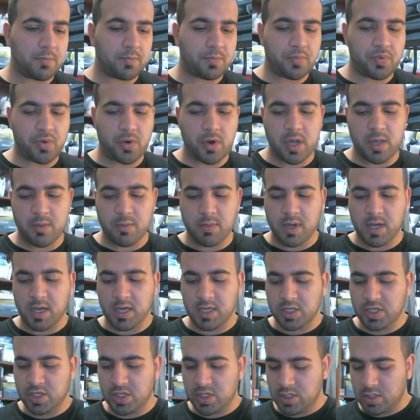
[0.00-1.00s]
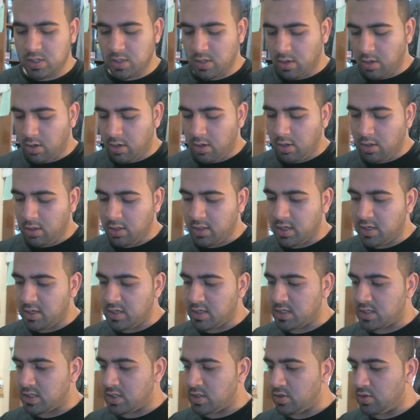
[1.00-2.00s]
Pretty much all there
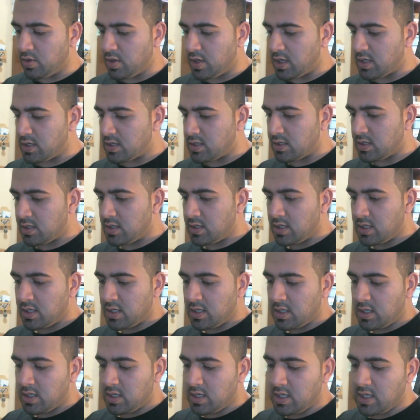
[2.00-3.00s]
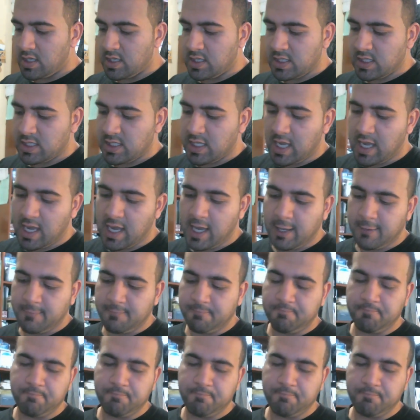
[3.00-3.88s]
is to it is that